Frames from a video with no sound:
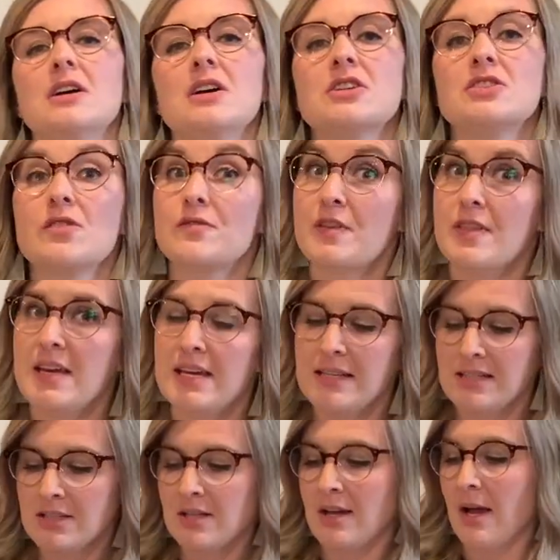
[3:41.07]
So for
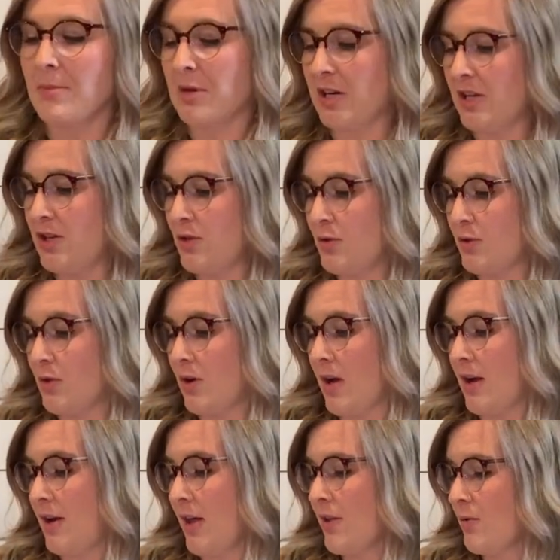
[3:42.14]
this, I'm going to use
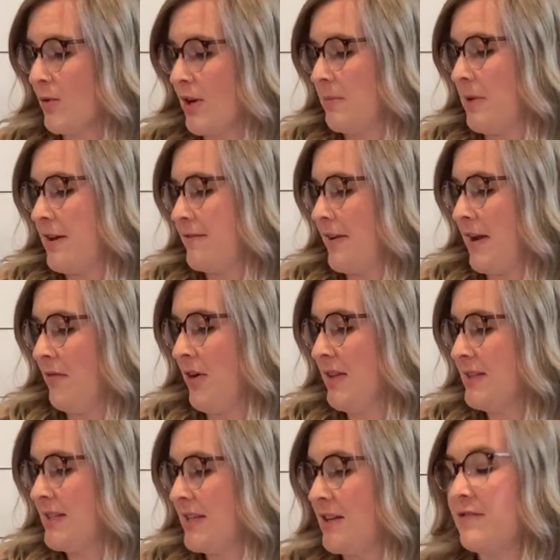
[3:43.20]
another one of my
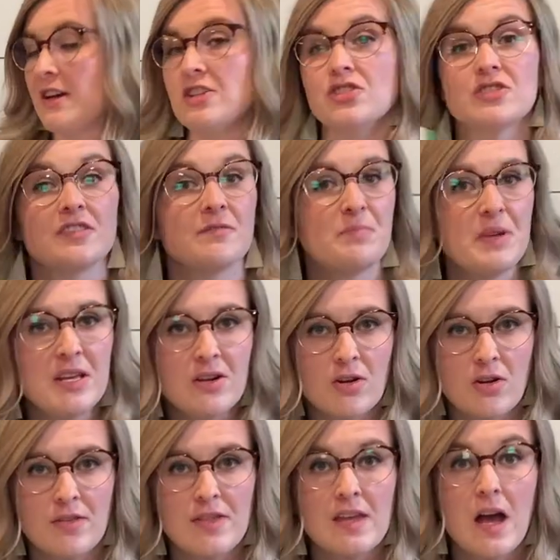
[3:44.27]
favorites, The Adventures of
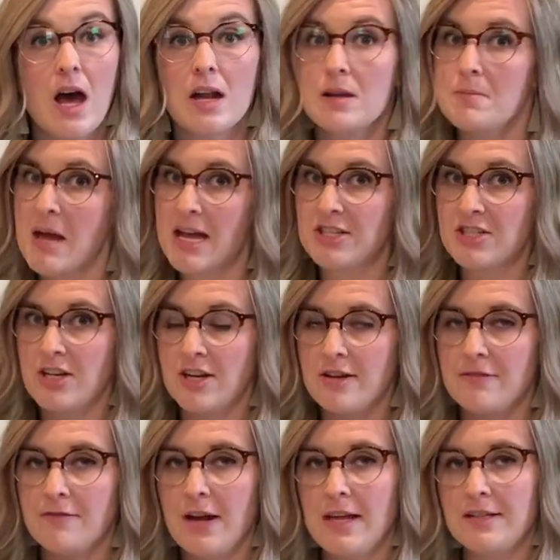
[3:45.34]
Beagle, the Unimaginary
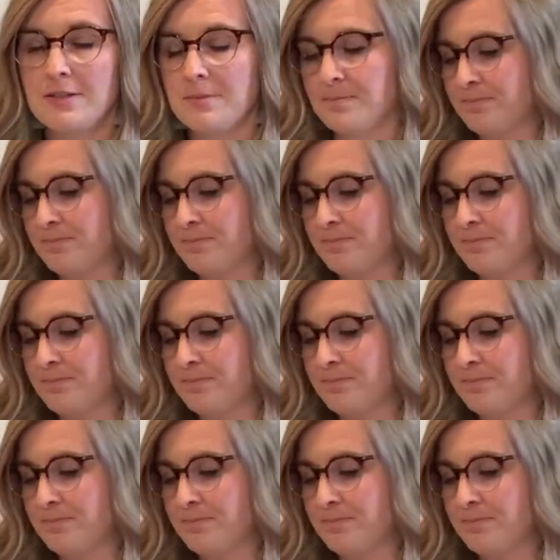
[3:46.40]
Friend.